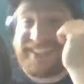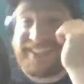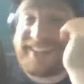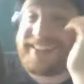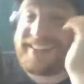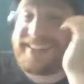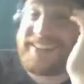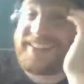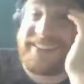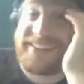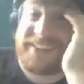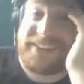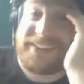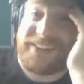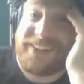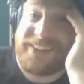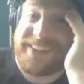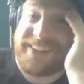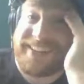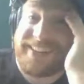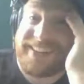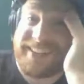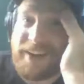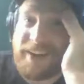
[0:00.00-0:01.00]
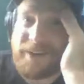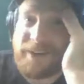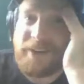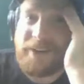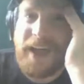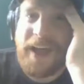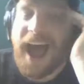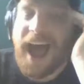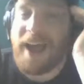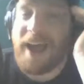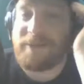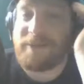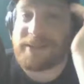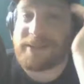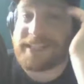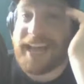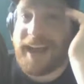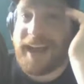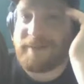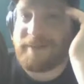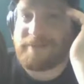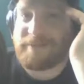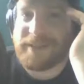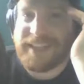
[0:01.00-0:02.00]
Good Lord, though. I was
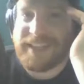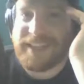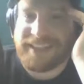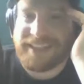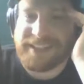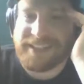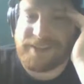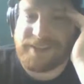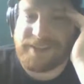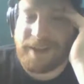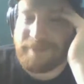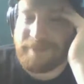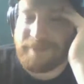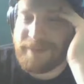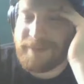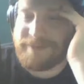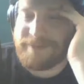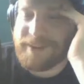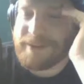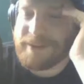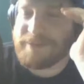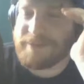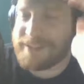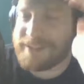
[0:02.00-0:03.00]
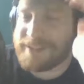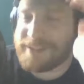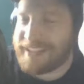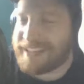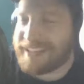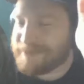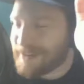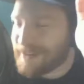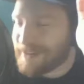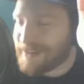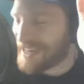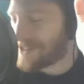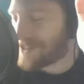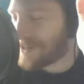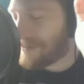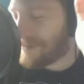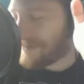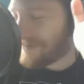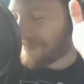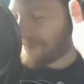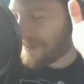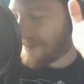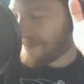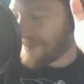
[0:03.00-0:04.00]
happy that they stopped that fight. We could
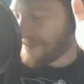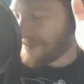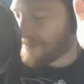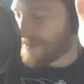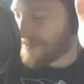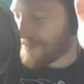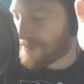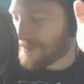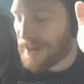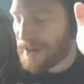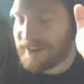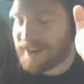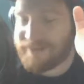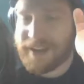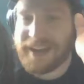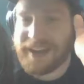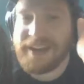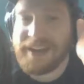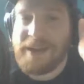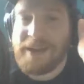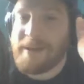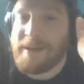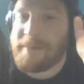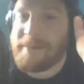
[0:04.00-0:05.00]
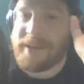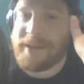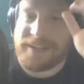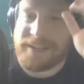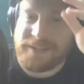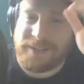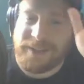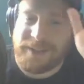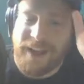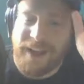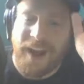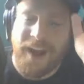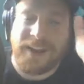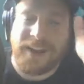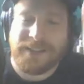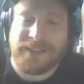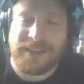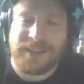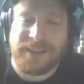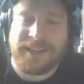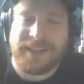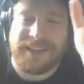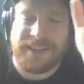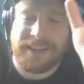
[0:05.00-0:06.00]
jump from the main event, because
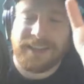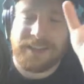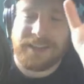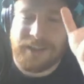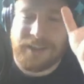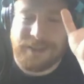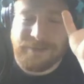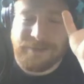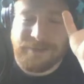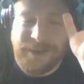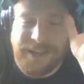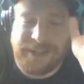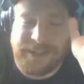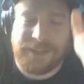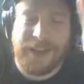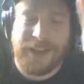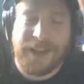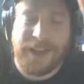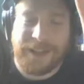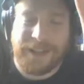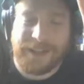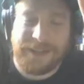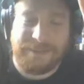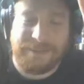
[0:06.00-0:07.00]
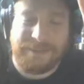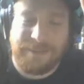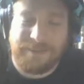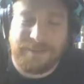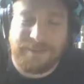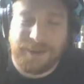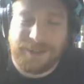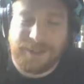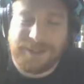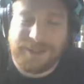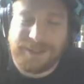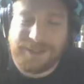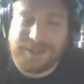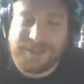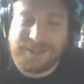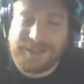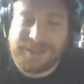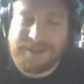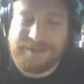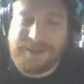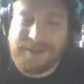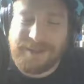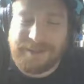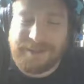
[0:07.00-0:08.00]
honestly, we could talk a little bit more
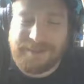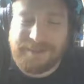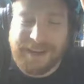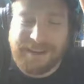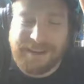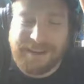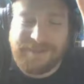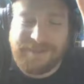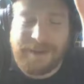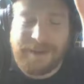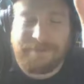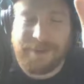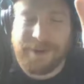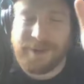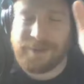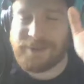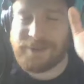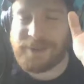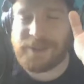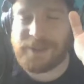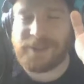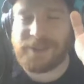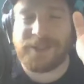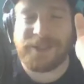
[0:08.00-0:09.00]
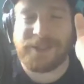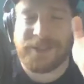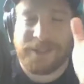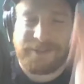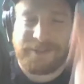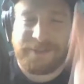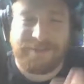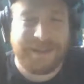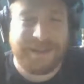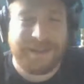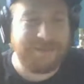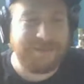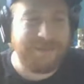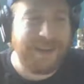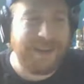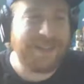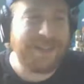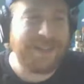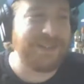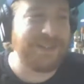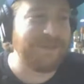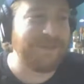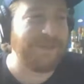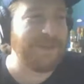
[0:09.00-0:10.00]
seriously about the main event, but it was just a little bit
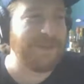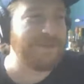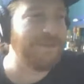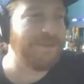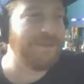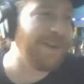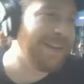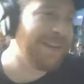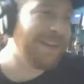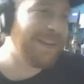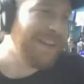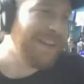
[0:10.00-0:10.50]
depressing for you, boy.